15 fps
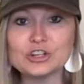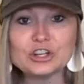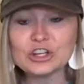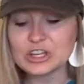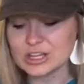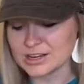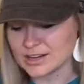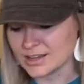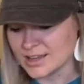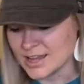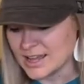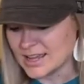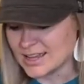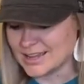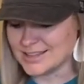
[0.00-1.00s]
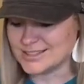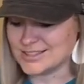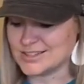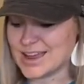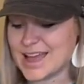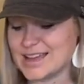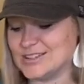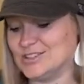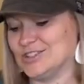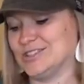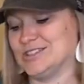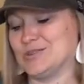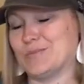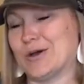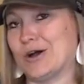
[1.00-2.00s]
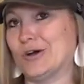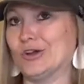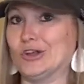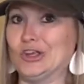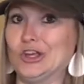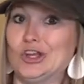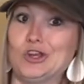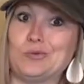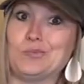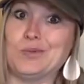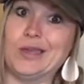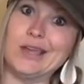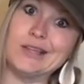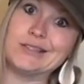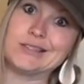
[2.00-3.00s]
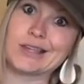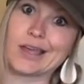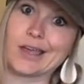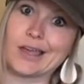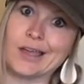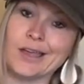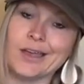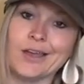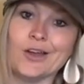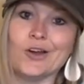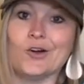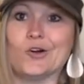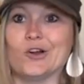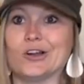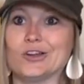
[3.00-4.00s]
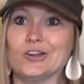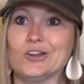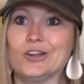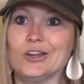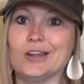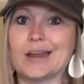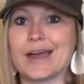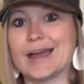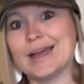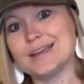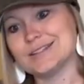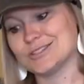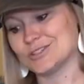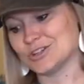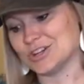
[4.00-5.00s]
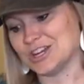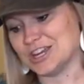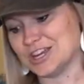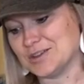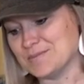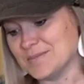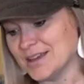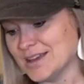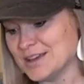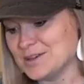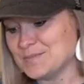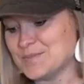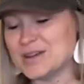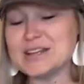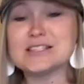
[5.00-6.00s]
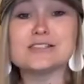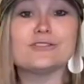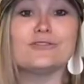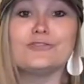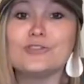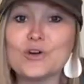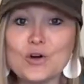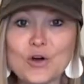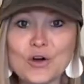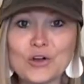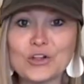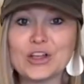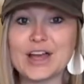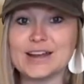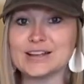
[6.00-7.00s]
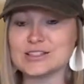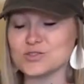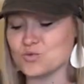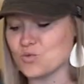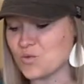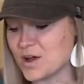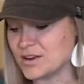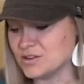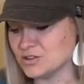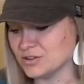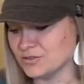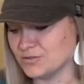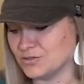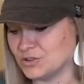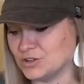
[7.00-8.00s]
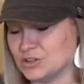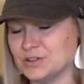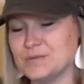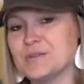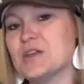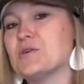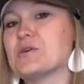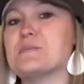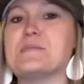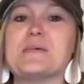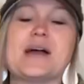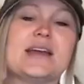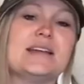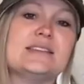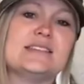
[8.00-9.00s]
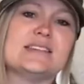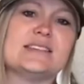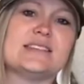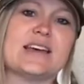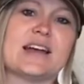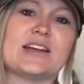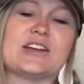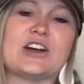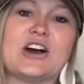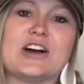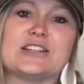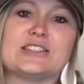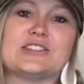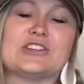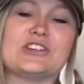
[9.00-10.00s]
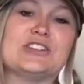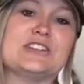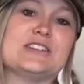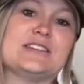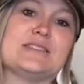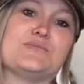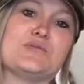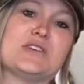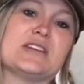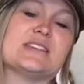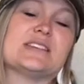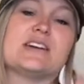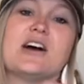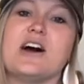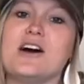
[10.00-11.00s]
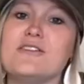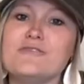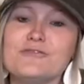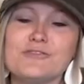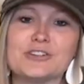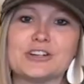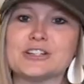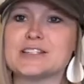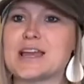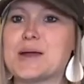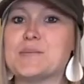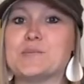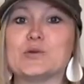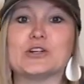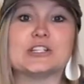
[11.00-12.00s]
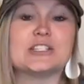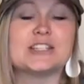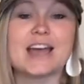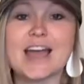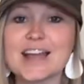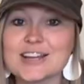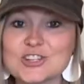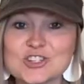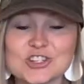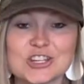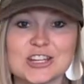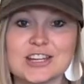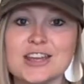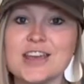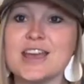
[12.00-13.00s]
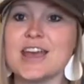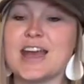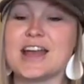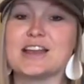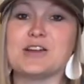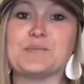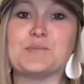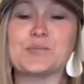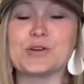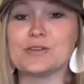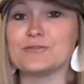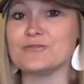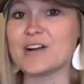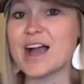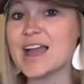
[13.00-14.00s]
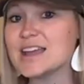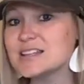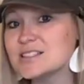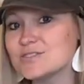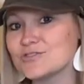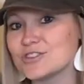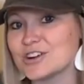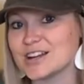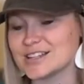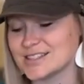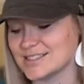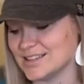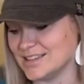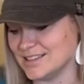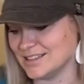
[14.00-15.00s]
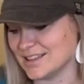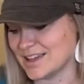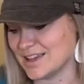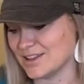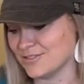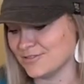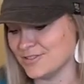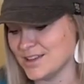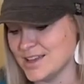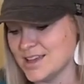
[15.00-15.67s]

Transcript: good. It's not just about good pizza or good ice cream, but it's full and it's wonderful. It reminds us that God's goodness brings comfort and protection, and it provides for us in life.